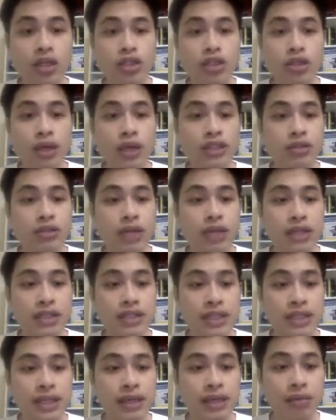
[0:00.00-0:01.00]
So as you can
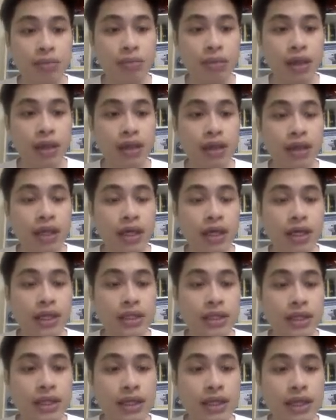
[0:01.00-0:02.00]
see,
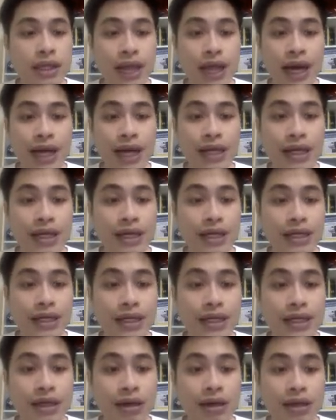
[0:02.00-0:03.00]
these are
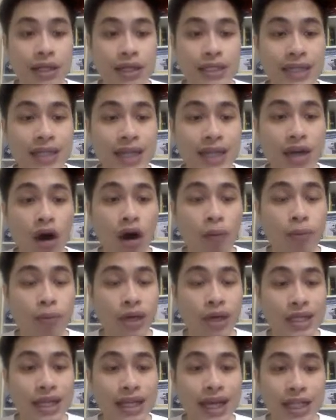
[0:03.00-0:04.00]
the
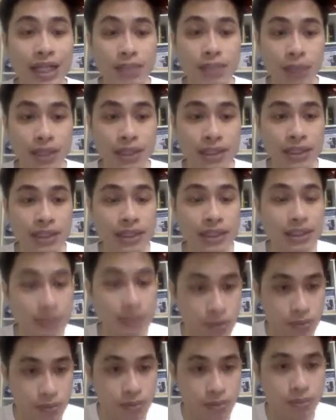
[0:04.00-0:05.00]
operating expenses.